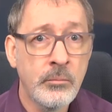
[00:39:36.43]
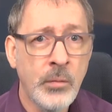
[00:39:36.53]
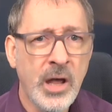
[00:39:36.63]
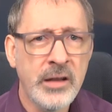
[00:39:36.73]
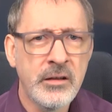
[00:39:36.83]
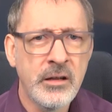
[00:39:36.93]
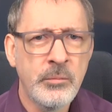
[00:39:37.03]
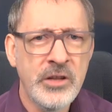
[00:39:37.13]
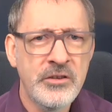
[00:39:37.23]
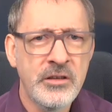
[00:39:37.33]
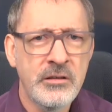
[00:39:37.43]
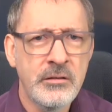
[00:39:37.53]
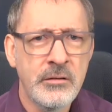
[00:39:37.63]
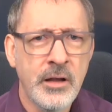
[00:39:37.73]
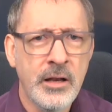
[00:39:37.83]
Mike, did I mention
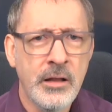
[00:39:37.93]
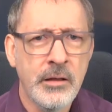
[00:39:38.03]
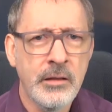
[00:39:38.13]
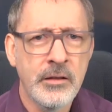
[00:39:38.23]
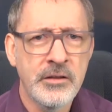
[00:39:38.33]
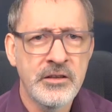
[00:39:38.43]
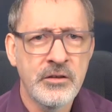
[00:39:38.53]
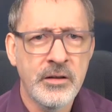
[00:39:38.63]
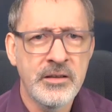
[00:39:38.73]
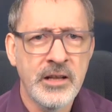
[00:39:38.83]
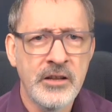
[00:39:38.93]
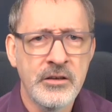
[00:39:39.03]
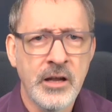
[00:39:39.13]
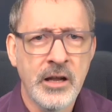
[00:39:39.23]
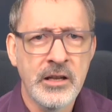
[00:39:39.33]
anything that is not
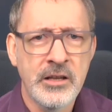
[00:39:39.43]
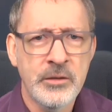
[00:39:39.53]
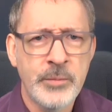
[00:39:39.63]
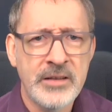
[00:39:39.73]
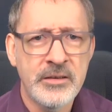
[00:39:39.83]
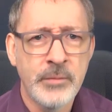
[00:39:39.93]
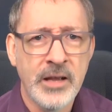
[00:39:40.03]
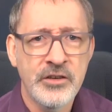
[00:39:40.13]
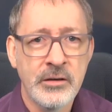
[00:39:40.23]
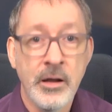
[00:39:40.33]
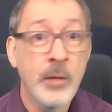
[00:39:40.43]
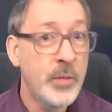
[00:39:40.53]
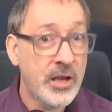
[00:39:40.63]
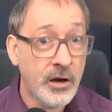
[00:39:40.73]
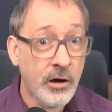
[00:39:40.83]
intelligent and it does pattern matching?
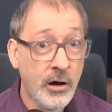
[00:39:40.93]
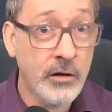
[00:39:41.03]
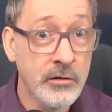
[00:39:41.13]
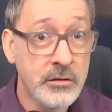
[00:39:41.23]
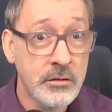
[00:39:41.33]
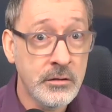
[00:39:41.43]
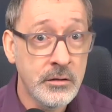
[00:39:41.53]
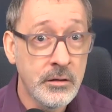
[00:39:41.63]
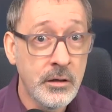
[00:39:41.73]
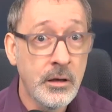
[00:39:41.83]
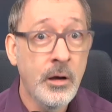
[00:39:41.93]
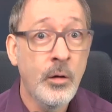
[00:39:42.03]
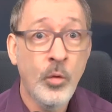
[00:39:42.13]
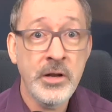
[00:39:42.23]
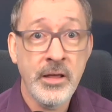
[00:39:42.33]
Because
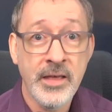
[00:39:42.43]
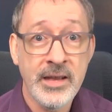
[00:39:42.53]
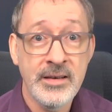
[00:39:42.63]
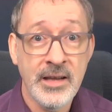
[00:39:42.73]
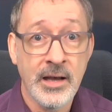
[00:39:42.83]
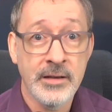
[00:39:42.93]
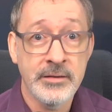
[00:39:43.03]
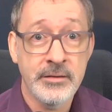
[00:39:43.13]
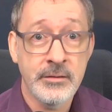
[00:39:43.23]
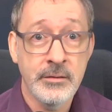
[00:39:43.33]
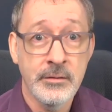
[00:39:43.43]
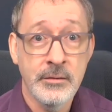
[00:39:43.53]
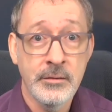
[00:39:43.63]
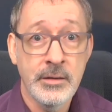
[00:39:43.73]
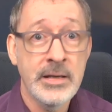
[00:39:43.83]
what it then does
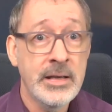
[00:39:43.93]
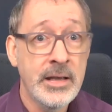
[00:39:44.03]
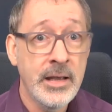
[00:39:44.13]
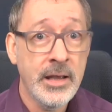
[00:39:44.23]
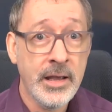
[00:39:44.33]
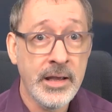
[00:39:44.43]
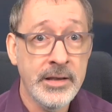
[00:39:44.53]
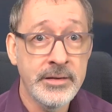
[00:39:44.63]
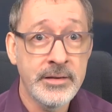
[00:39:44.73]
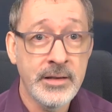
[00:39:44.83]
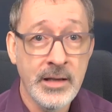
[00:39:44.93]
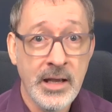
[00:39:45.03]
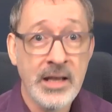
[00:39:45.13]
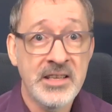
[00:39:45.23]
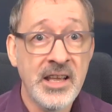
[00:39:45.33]
is
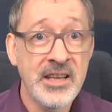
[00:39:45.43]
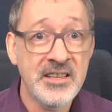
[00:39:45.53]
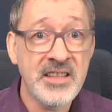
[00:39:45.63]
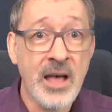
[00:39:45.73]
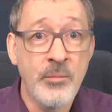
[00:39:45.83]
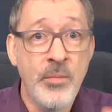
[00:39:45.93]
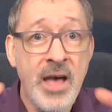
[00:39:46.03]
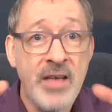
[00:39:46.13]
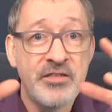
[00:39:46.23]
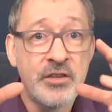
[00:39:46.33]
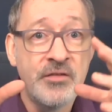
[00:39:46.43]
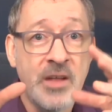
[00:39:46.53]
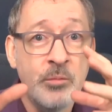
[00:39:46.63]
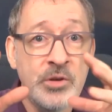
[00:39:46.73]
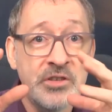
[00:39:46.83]
it takes that maths of
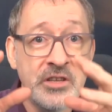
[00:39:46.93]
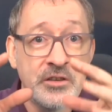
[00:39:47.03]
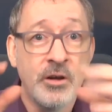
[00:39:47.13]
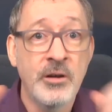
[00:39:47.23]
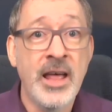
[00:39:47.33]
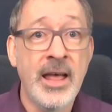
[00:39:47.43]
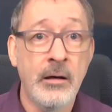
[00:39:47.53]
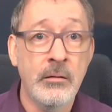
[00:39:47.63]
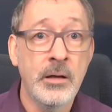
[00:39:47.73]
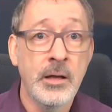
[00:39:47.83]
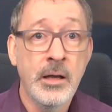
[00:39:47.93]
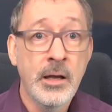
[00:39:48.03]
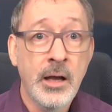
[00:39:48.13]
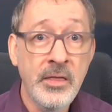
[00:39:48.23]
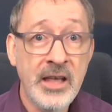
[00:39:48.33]
numbers it's got now,
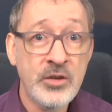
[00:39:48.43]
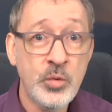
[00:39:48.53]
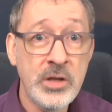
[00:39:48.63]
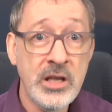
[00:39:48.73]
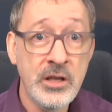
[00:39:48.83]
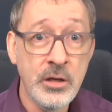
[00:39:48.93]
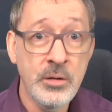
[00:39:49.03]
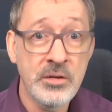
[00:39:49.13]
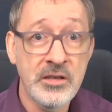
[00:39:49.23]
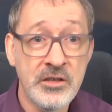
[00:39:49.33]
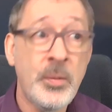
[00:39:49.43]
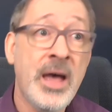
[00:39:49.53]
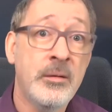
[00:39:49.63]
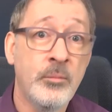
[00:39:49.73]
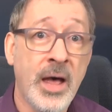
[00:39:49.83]
and that's what it uses to
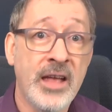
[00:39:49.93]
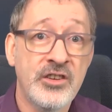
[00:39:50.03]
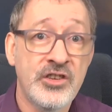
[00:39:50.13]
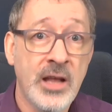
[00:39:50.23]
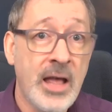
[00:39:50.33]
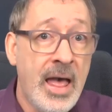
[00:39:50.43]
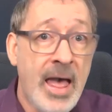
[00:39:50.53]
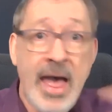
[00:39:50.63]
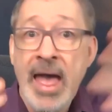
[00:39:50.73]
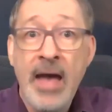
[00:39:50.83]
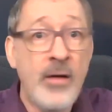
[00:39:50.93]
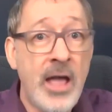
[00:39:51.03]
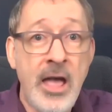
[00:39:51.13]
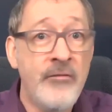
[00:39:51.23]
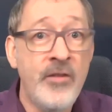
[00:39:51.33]
pattern match out
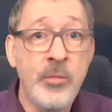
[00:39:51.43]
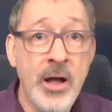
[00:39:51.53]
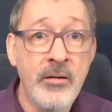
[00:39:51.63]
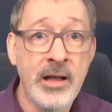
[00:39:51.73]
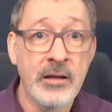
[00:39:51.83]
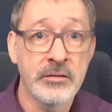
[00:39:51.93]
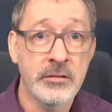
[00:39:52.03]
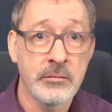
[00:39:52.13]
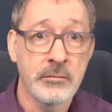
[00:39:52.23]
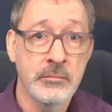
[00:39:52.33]
everywhere else.